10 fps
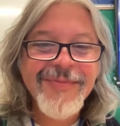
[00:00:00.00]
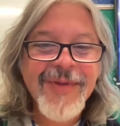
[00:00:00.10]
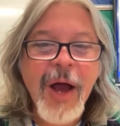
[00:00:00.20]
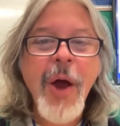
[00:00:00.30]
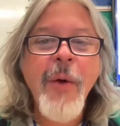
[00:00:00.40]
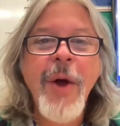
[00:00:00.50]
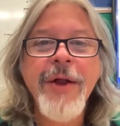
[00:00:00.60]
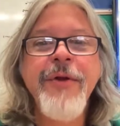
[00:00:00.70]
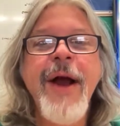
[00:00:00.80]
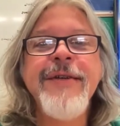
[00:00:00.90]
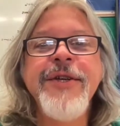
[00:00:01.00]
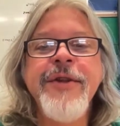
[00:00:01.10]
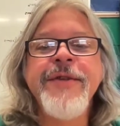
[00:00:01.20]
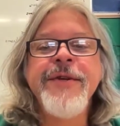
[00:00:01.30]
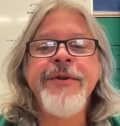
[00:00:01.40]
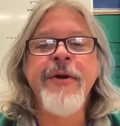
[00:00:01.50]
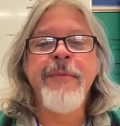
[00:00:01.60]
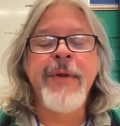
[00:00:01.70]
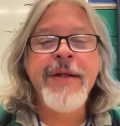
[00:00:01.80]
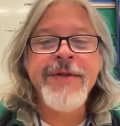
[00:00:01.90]
I want you guys to do this on your own,
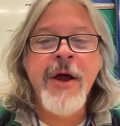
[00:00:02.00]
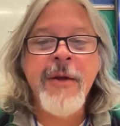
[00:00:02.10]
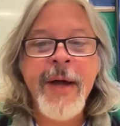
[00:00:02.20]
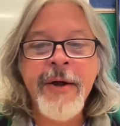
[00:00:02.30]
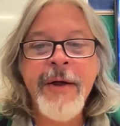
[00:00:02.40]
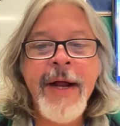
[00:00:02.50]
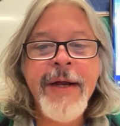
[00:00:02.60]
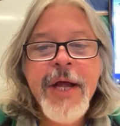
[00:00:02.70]
but let's talk about it, all right?